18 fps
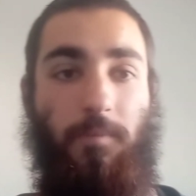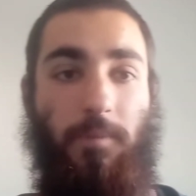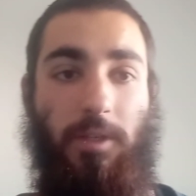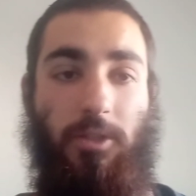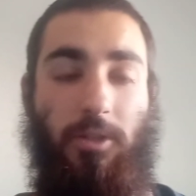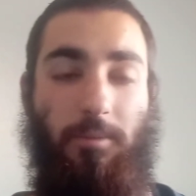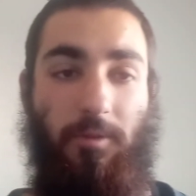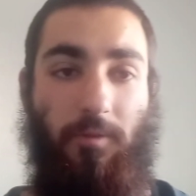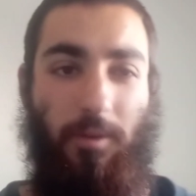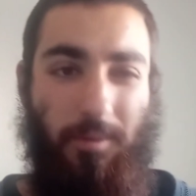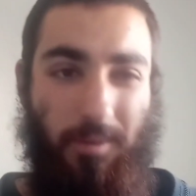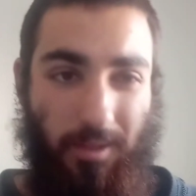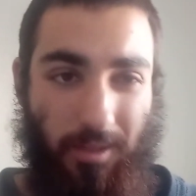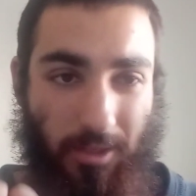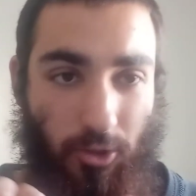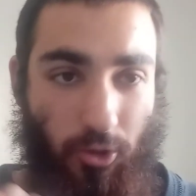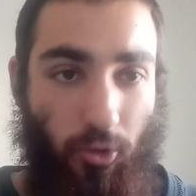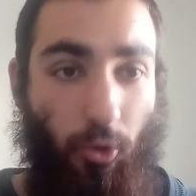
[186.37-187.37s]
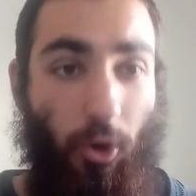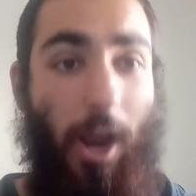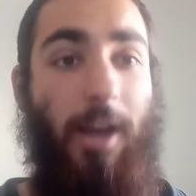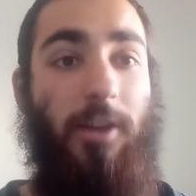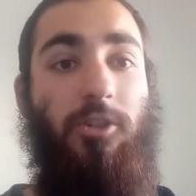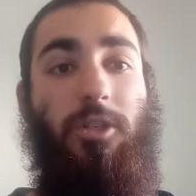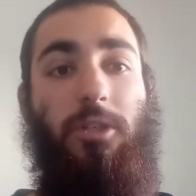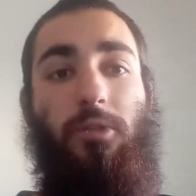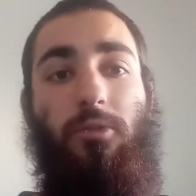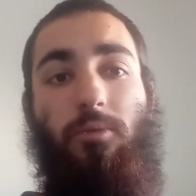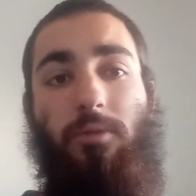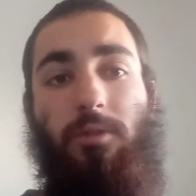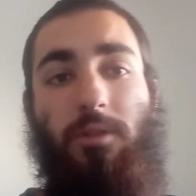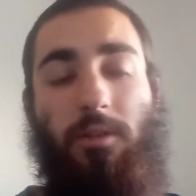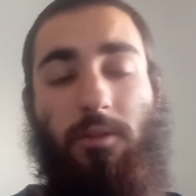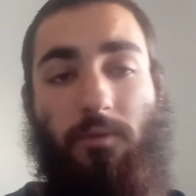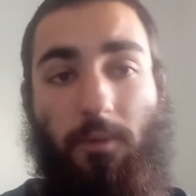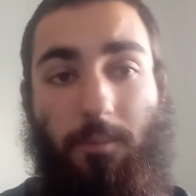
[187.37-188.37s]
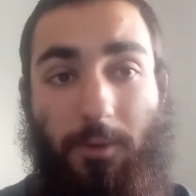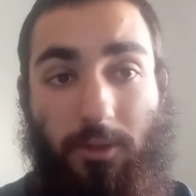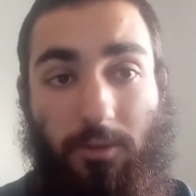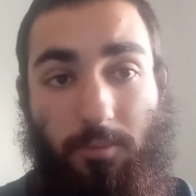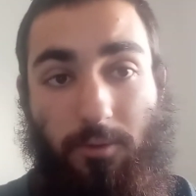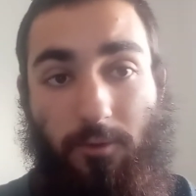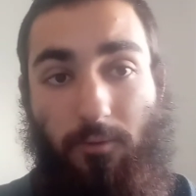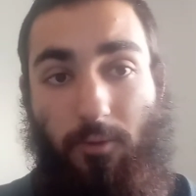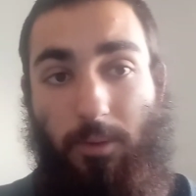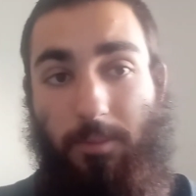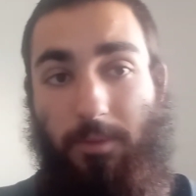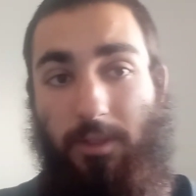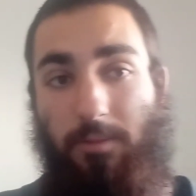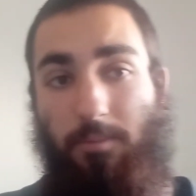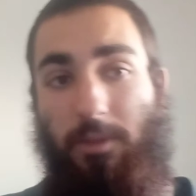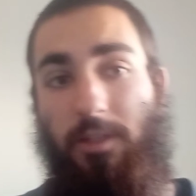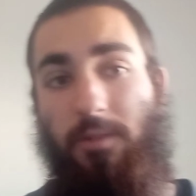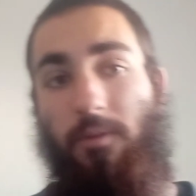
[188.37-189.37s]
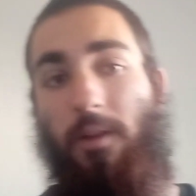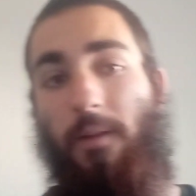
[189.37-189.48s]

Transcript: Hashem develops an attraction towards us from us performing this mitzvah.